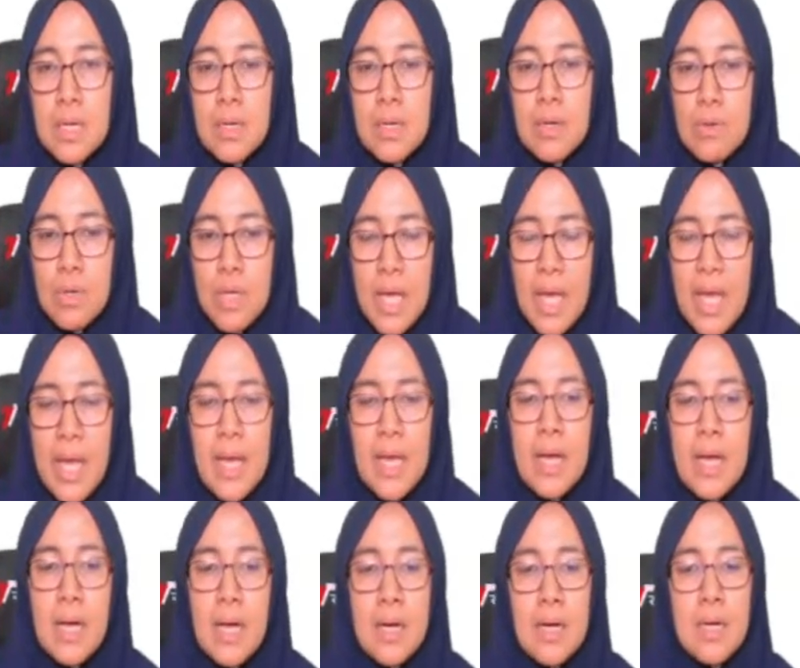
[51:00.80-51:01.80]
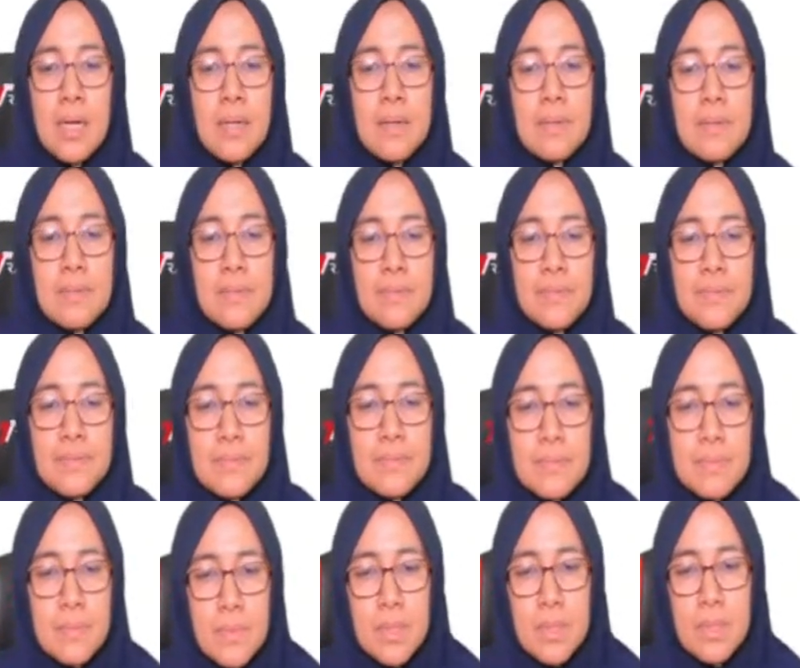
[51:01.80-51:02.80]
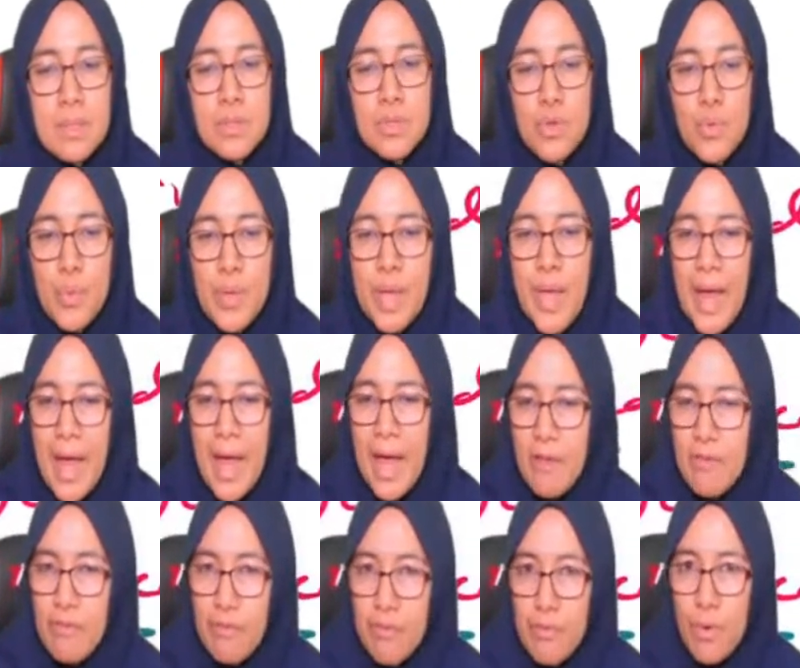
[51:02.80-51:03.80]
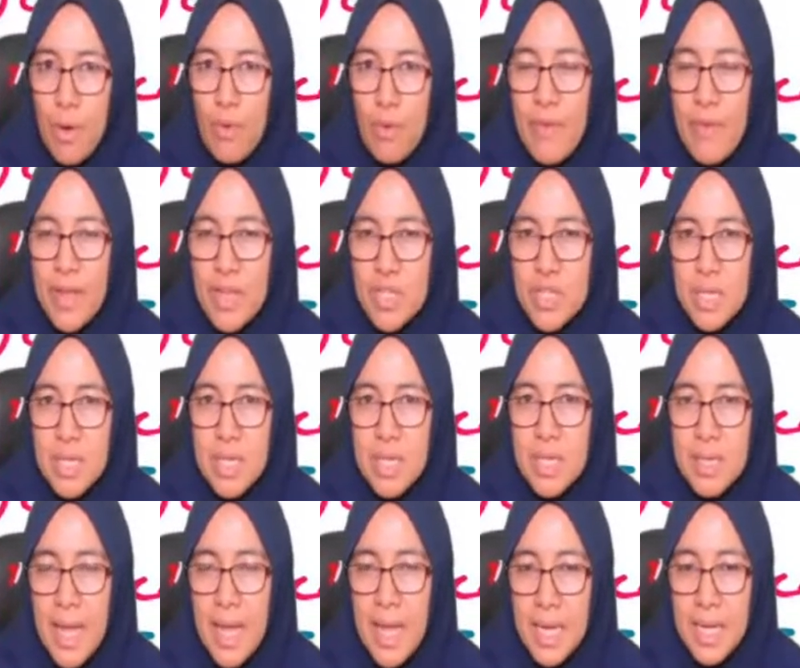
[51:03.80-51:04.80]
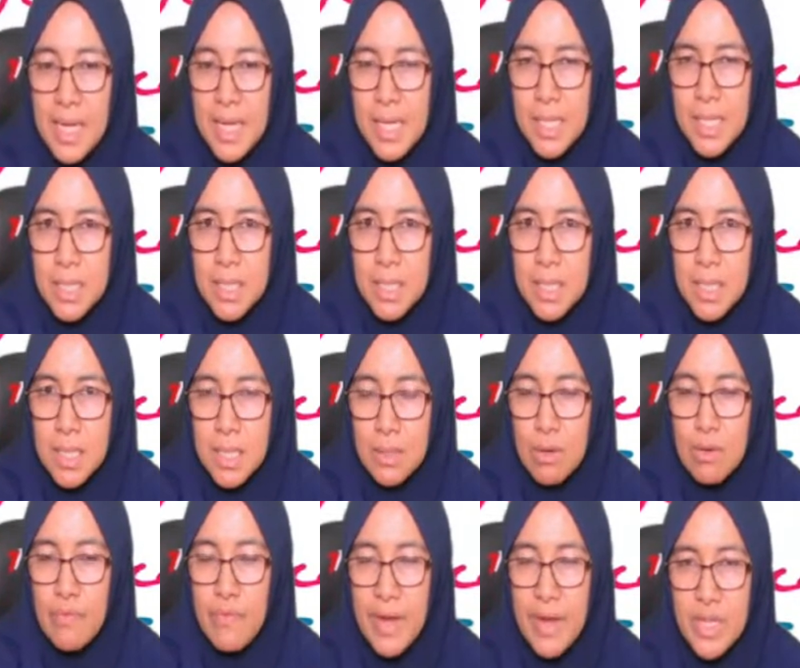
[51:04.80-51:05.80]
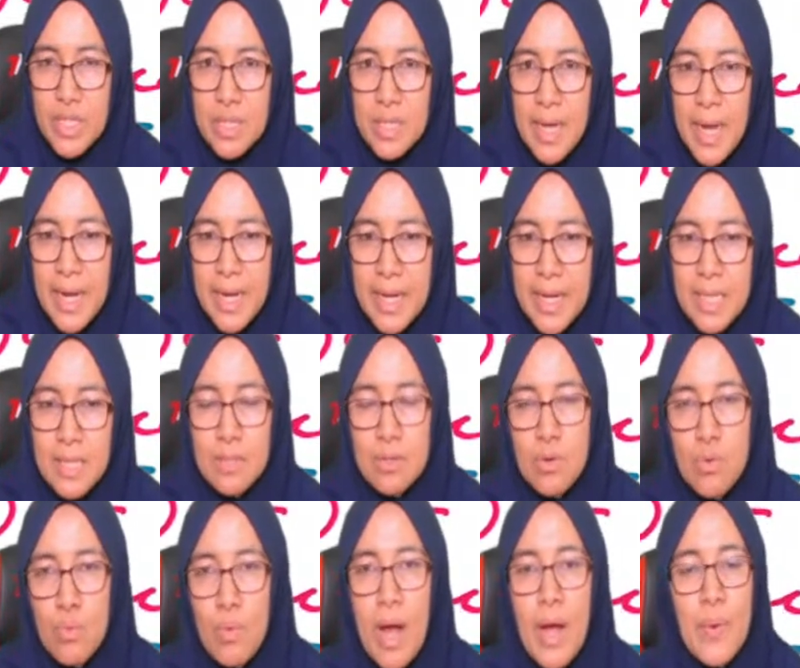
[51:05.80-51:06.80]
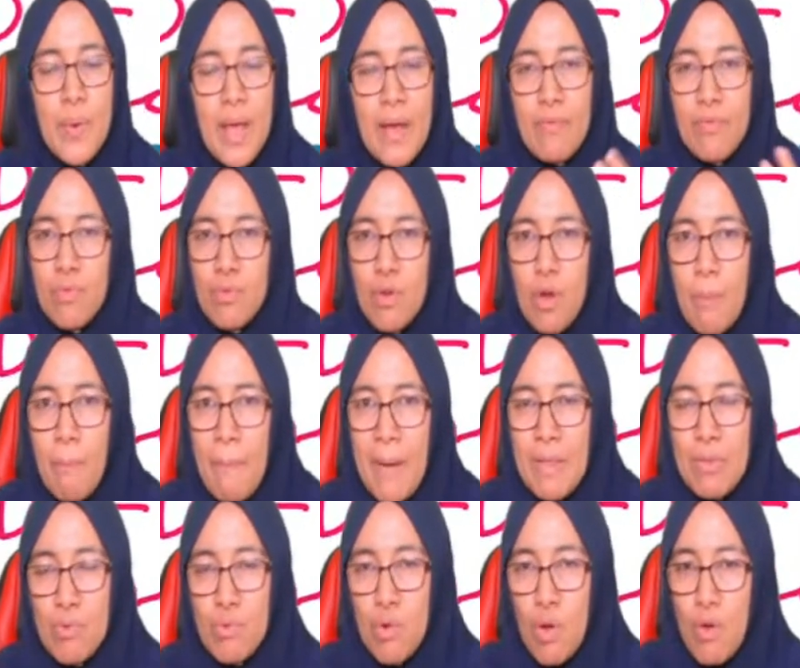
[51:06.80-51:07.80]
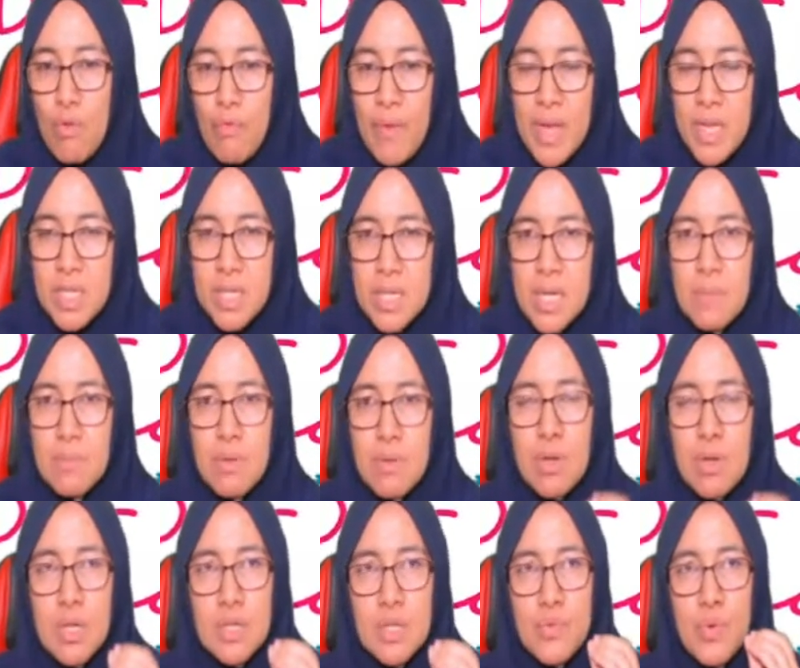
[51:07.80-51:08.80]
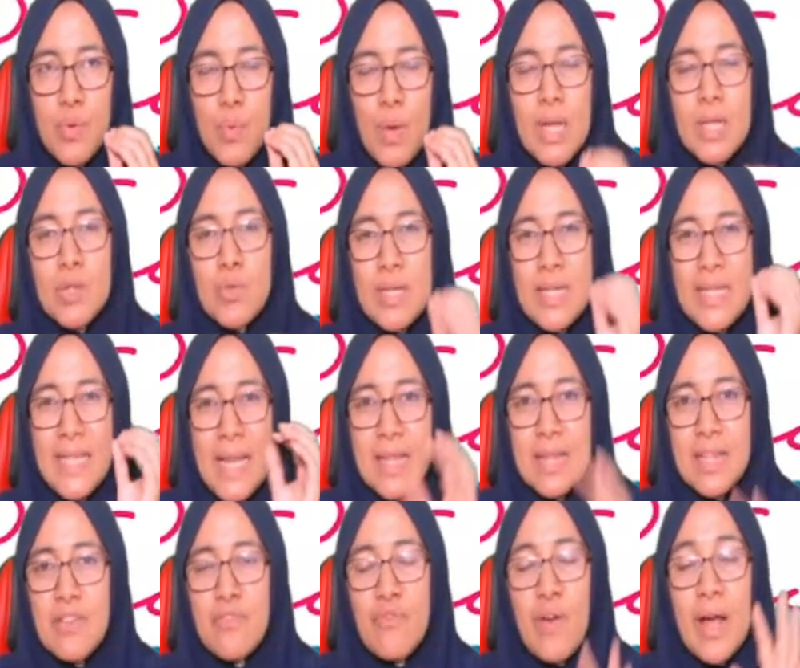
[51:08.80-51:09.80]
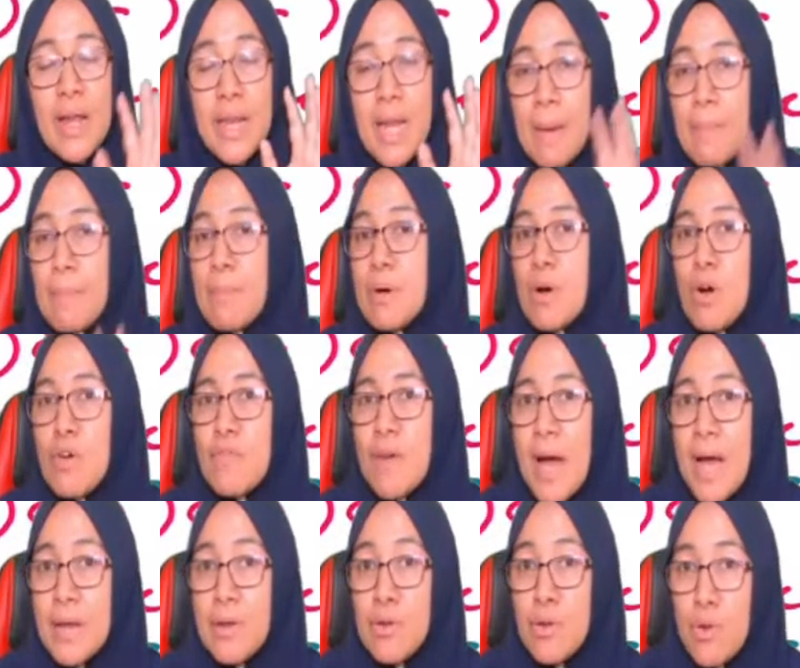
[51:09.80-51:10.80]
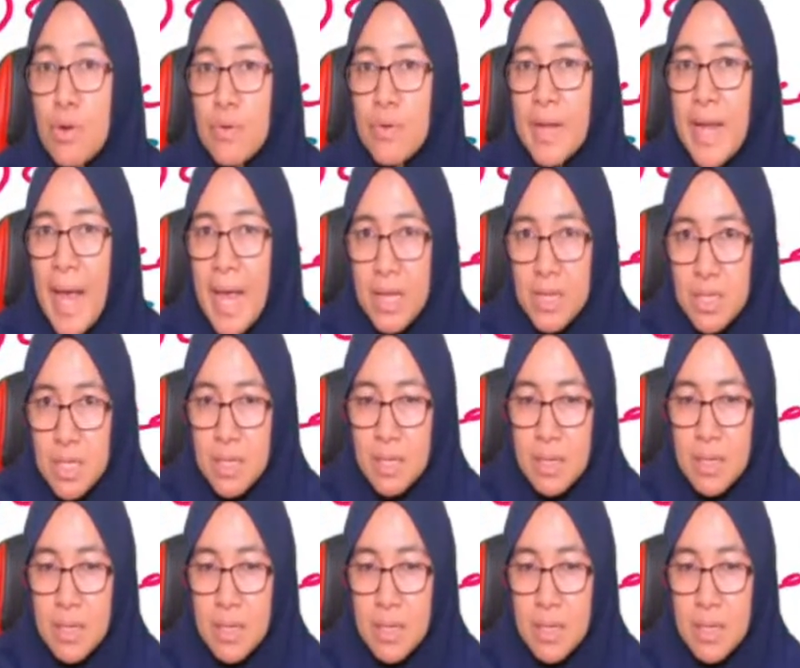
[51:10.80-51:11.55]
Okay, so we have conventional like this. So why we have to compare to conventional? Because we want to identify number of unknown reaction.